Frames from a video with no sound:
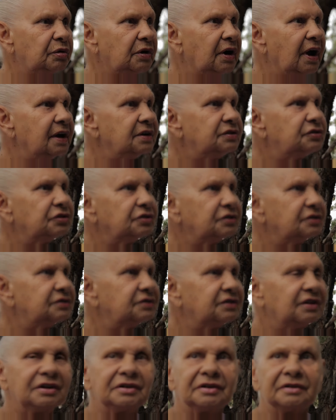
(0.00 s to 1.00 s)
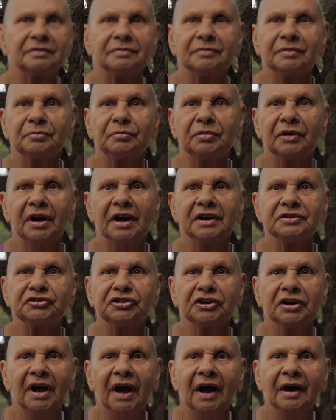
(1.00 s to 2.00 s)
branches that are
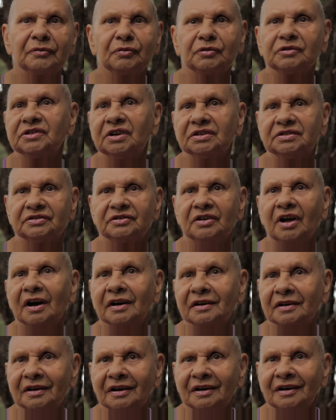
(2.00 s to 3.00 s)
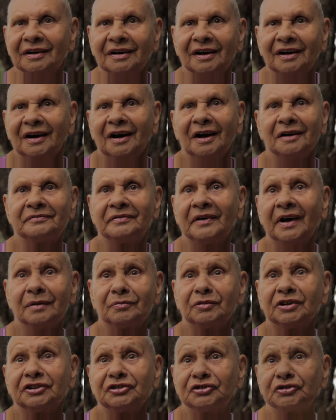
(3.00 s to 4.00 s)
branching out. Well, that's like a
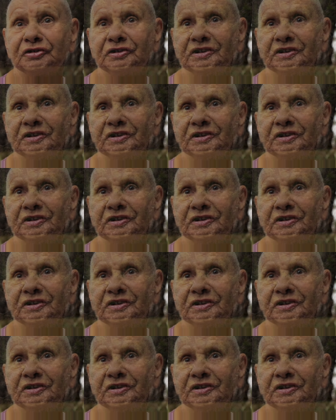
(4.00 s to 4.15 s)
family